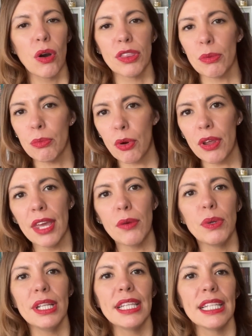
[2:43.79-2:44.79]
The more they
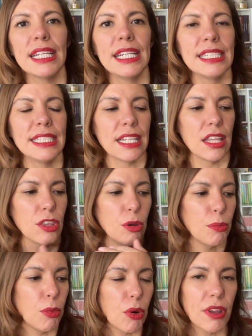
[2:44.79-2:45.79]
read the list, the
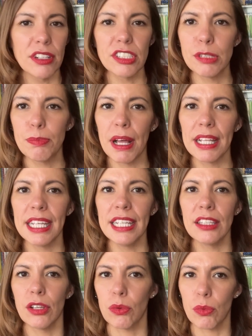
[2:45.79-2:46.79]
more their
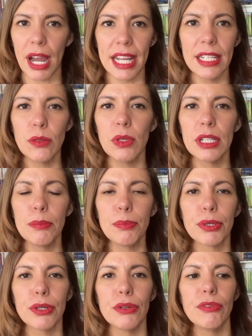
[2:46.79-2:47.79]
spelling, their writing will
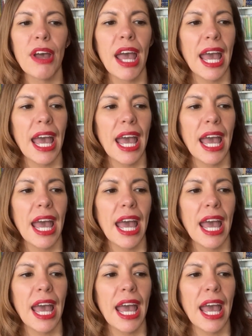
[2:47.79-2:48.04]
improve.